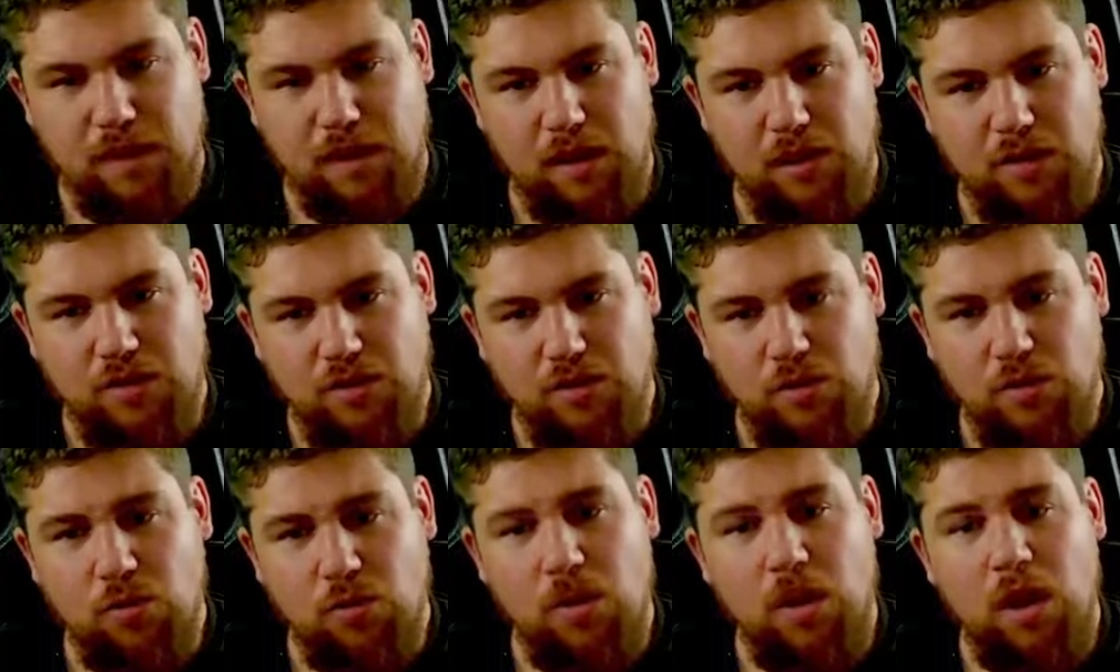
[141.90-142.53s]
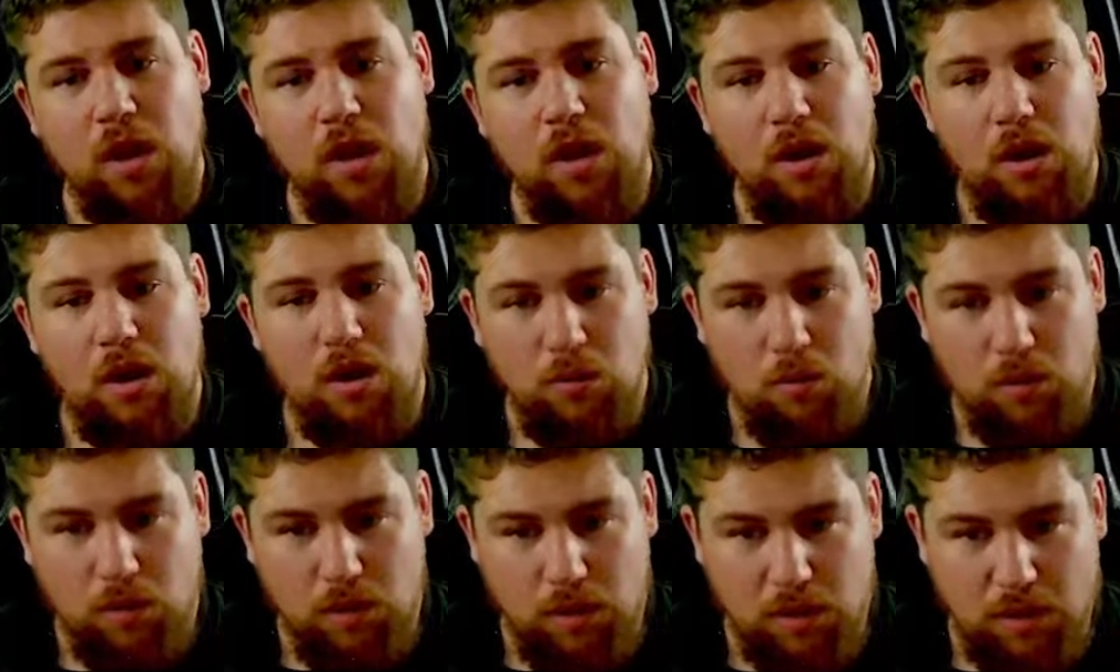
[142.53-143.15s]
So
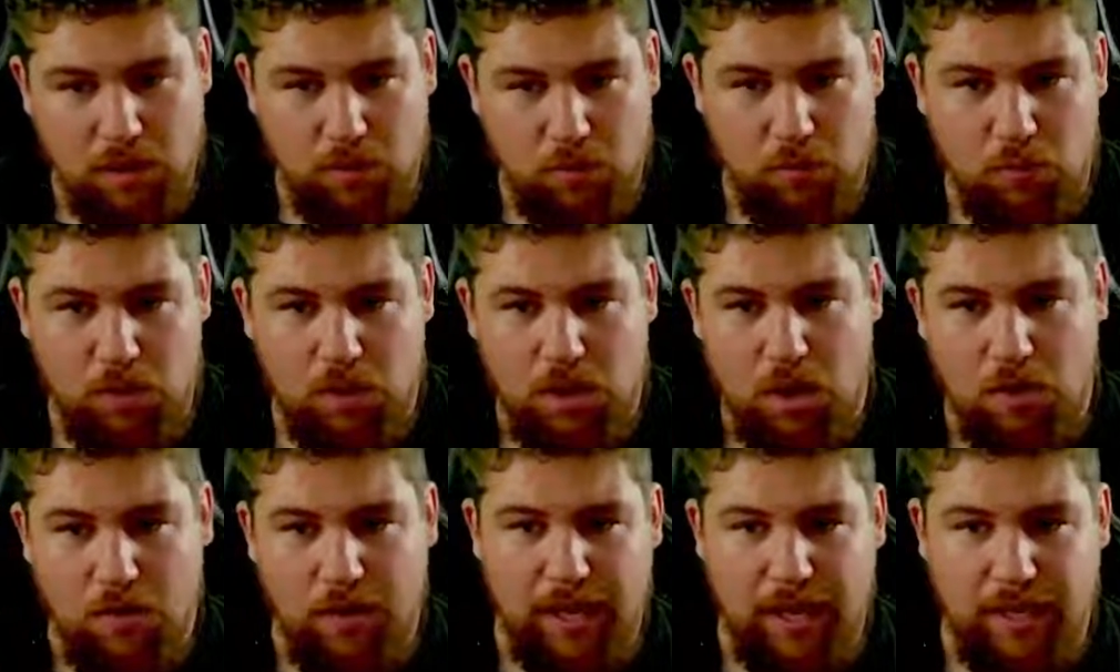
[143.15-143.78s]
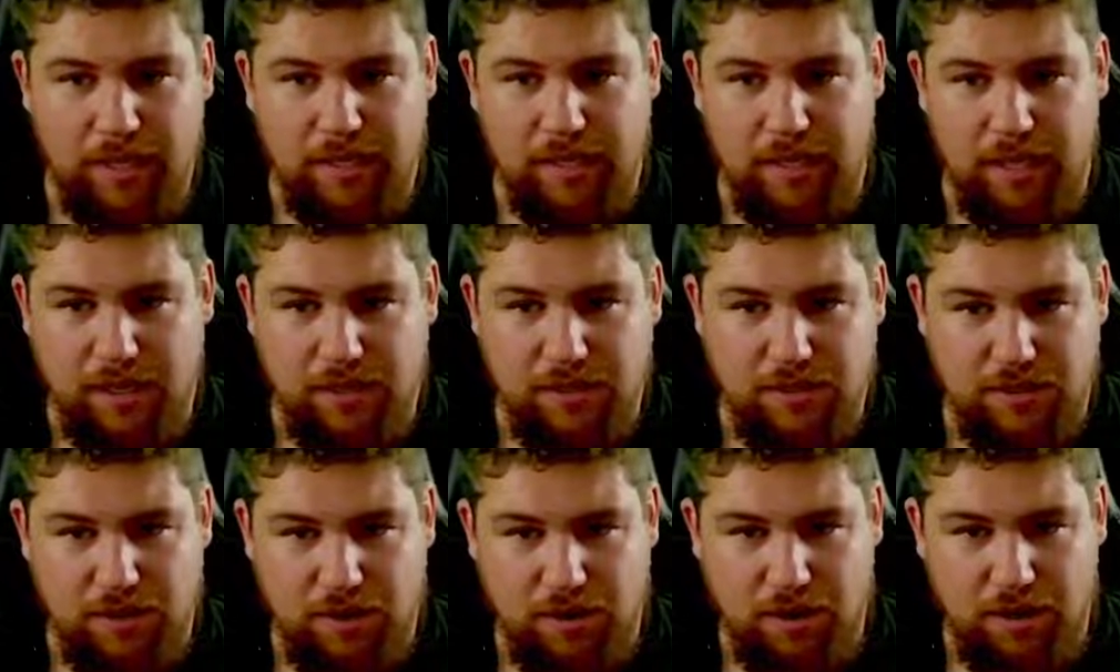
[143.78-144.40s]
we'll go ahead and get
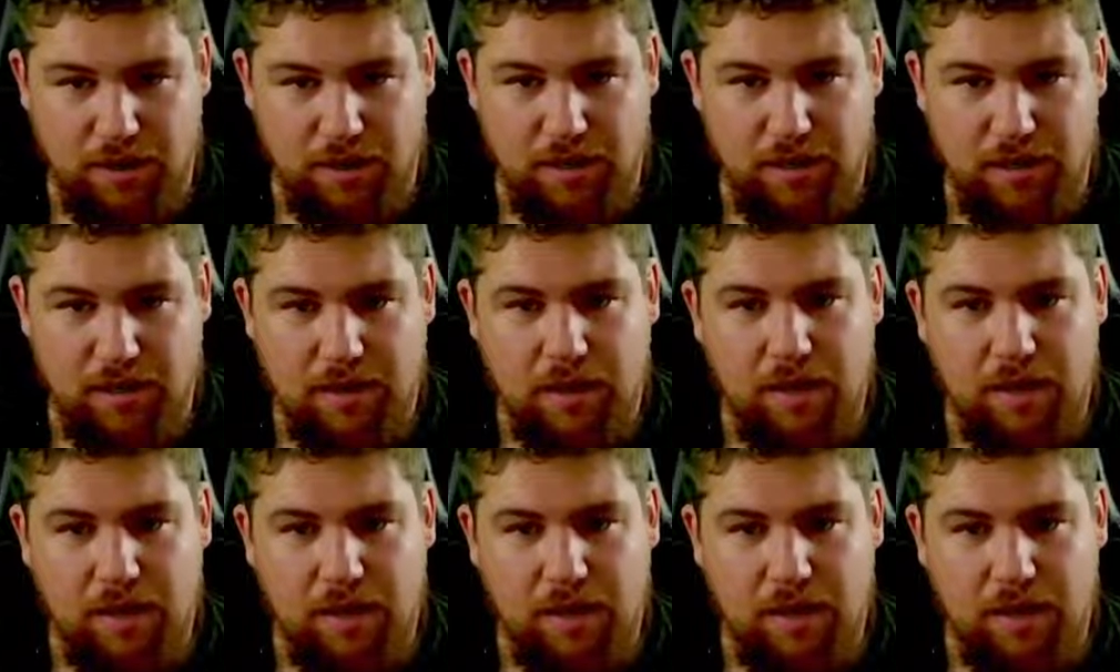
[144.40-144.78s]
started.